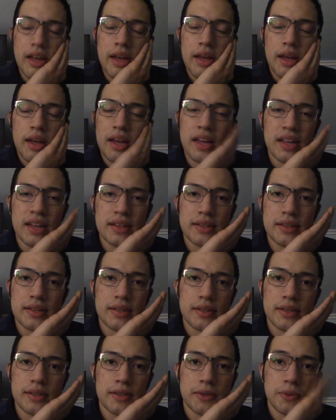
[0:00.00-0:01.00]

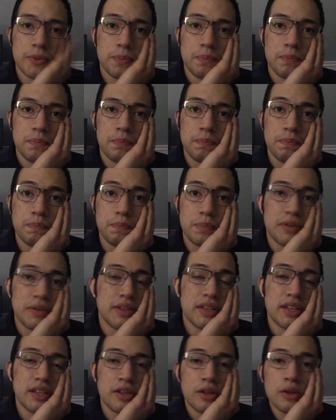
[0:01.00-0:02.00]
It's
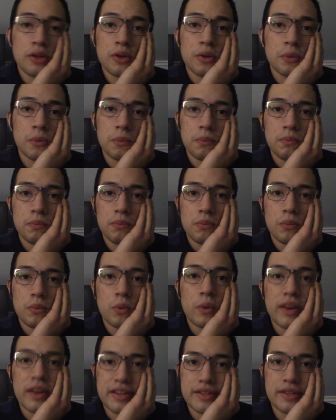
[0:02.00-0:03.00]
still
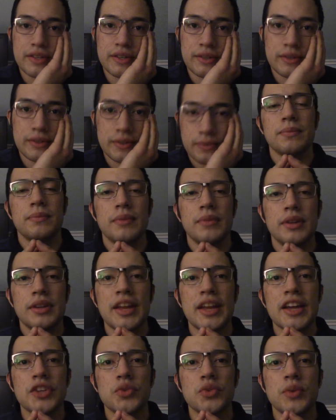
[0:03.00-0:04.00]
racist.
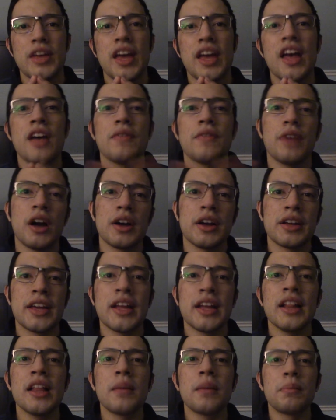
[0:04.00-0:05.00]
Next we have
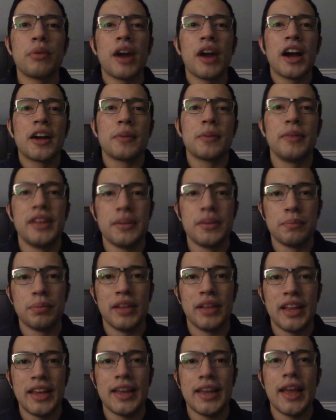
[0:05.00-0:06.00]
Angela Brockman
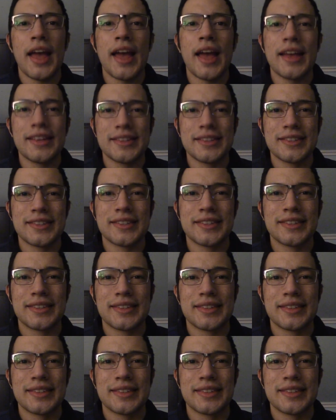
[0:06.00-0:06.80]
playing as